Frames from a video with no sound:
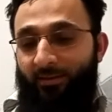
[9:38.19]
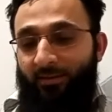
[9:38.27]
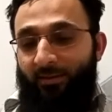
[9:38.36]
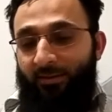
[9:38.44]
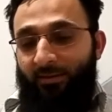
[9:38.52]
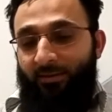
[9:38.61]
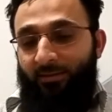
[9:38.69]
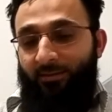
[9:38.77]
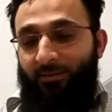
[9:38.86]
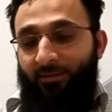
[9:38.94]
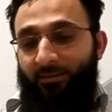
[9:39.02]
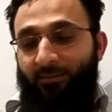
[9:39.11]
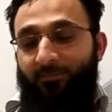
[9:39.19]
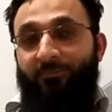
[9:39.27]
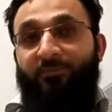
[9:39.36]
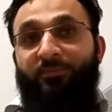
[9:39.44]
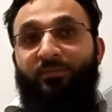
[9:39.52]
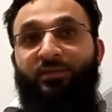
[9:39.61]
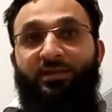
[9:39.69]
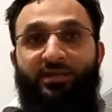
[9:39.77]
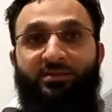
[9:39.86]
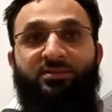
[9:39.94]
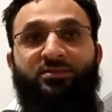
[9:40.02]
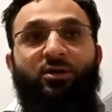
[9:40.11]
And yes,
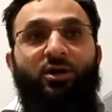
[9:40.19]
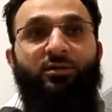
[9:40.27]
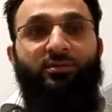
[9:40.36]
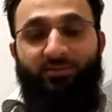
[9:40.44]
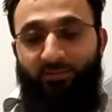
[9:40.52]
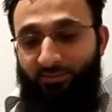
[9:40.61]
Scott.